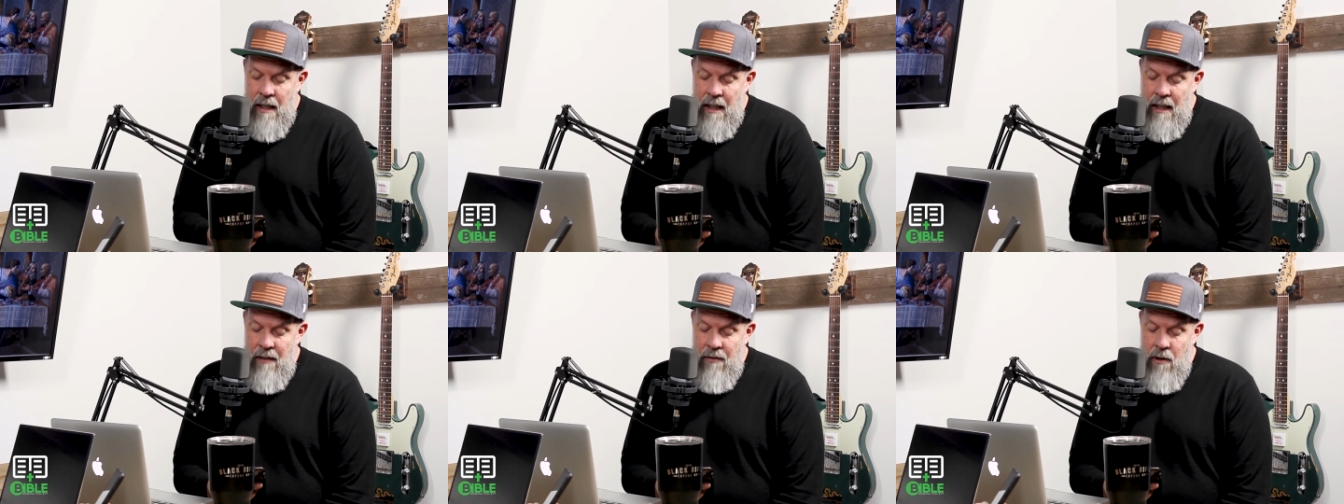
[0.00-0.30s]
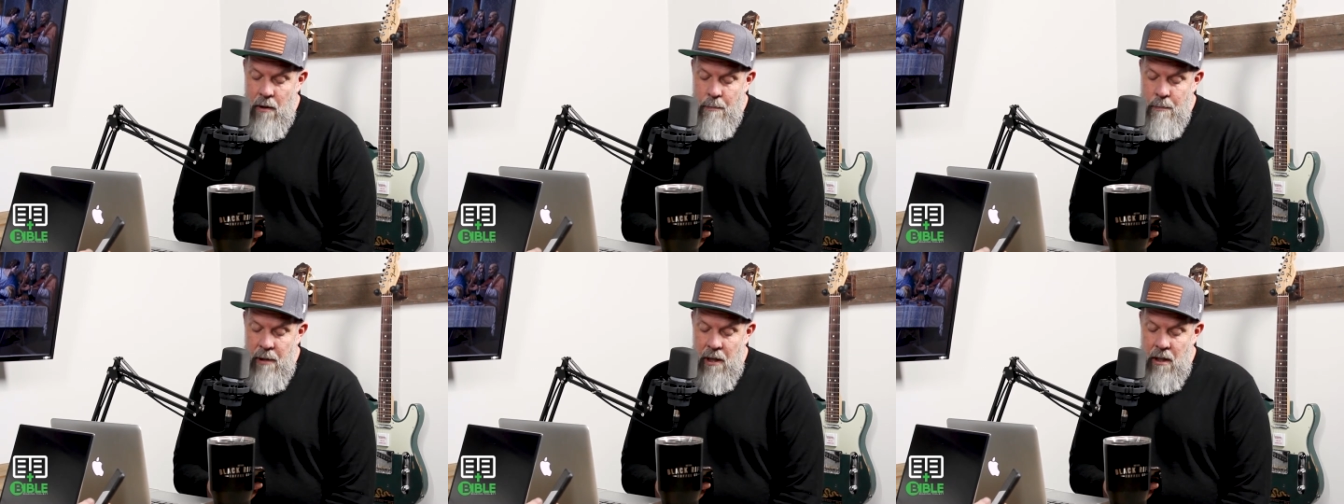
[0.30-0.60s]
Give
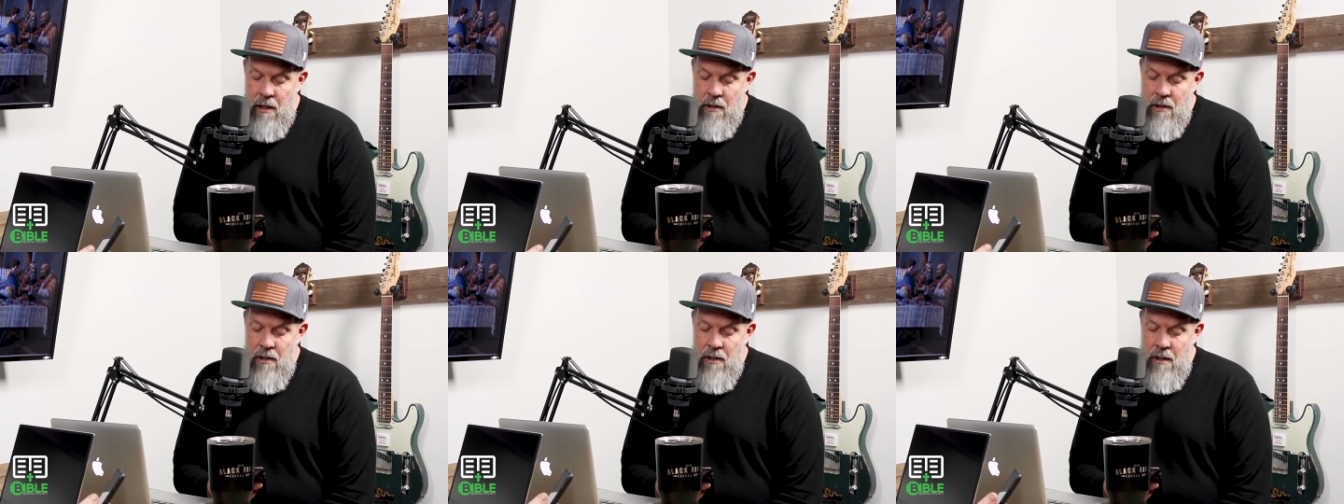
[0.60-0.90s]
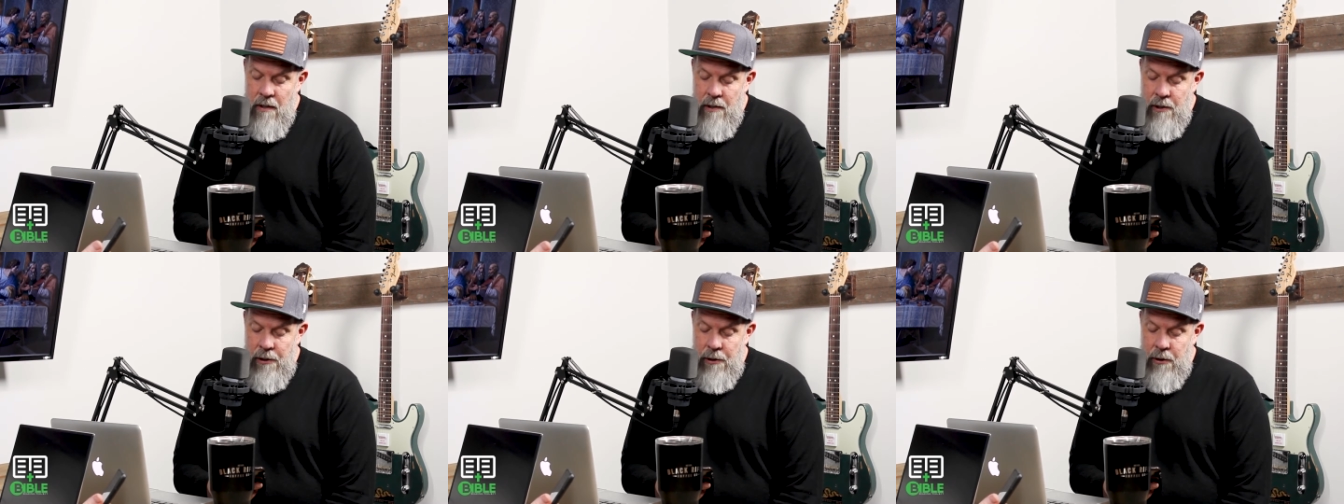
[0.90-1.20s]
your burdens
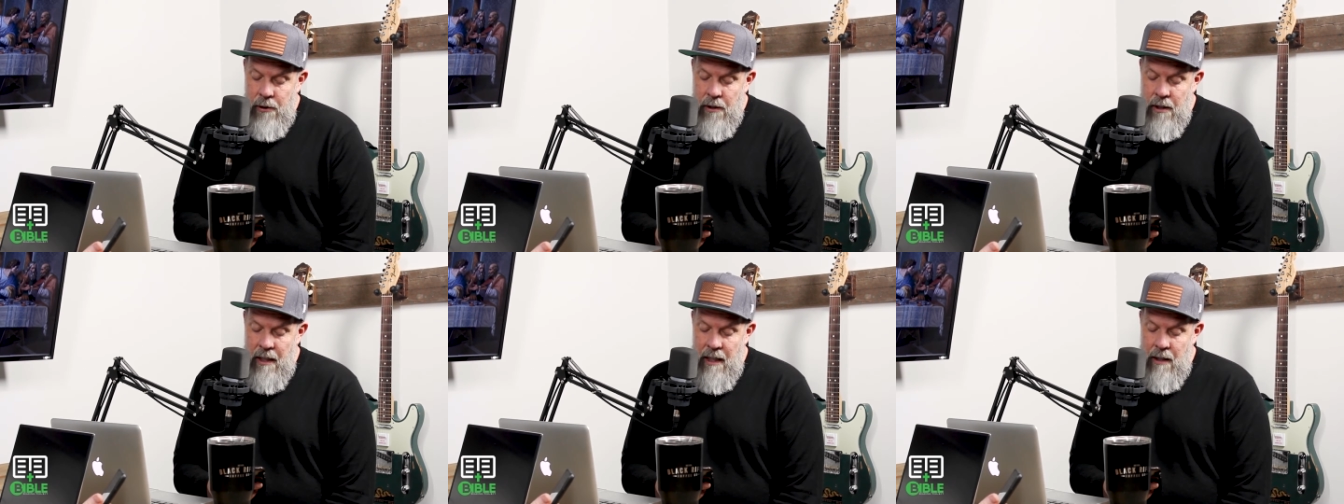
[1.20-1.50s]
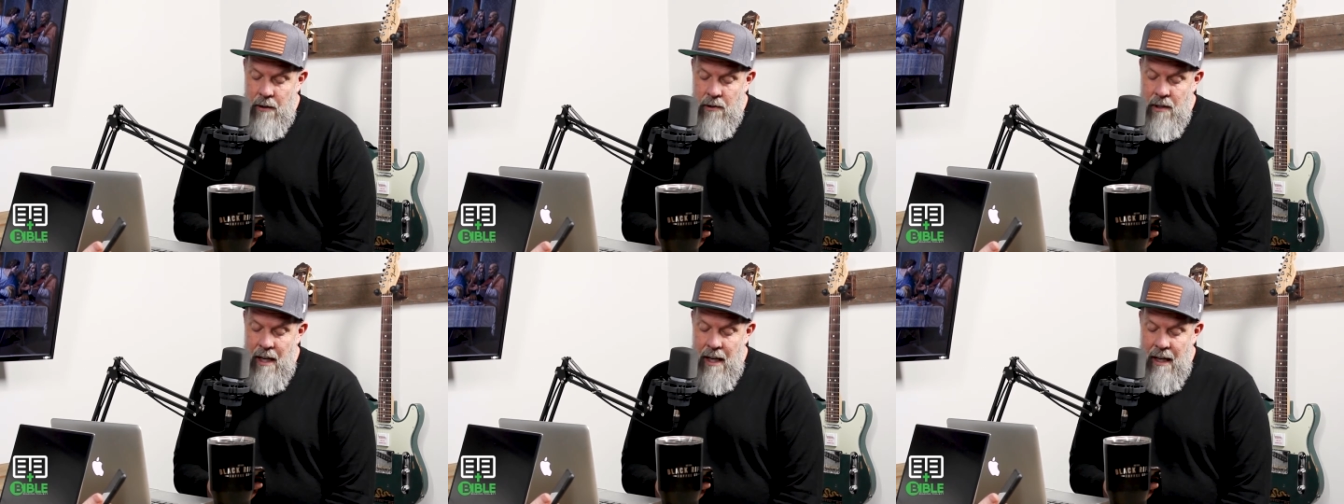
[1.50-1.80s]
to the Lord, and
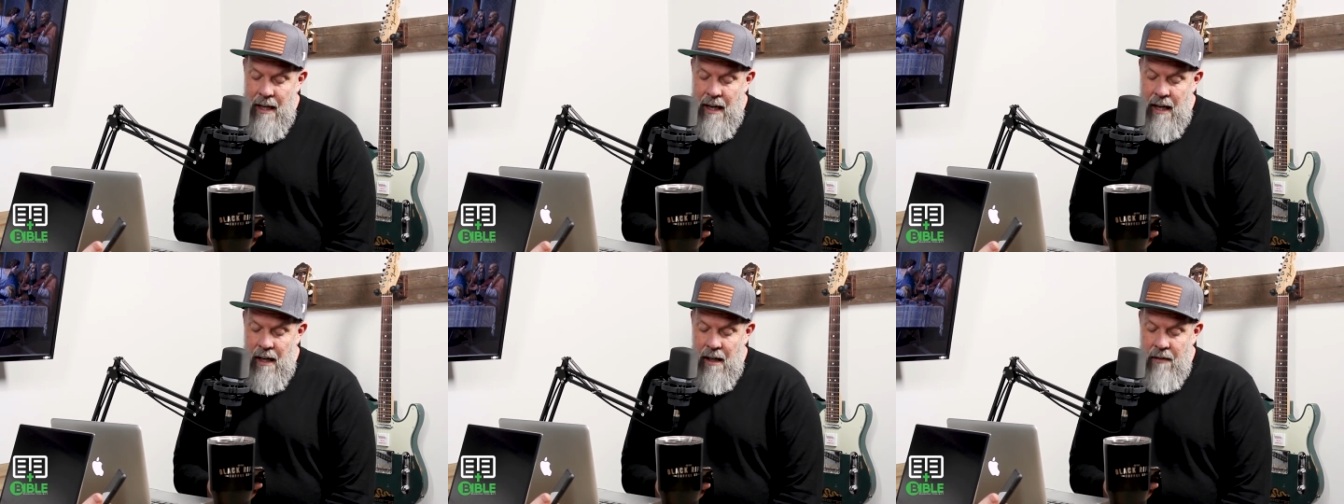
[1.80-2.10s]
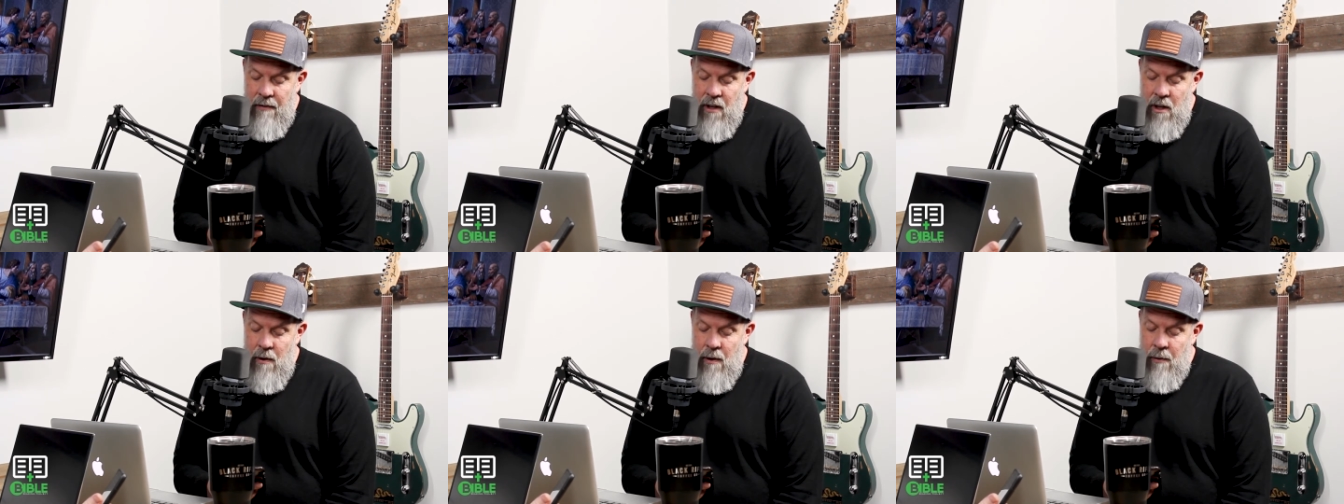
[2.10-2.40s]
he'll take care
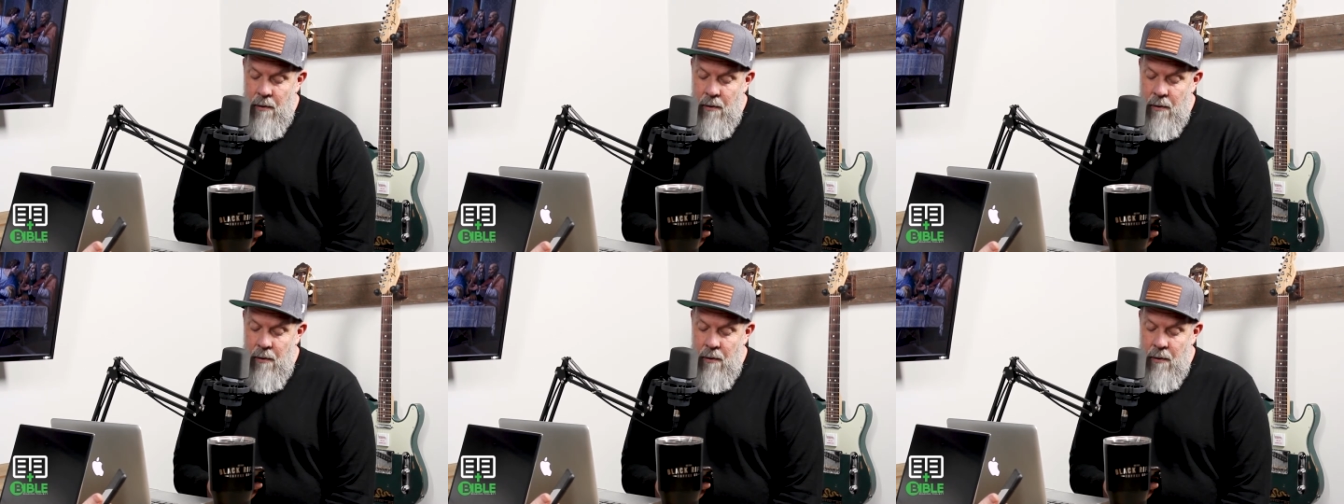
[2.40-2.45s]
of you.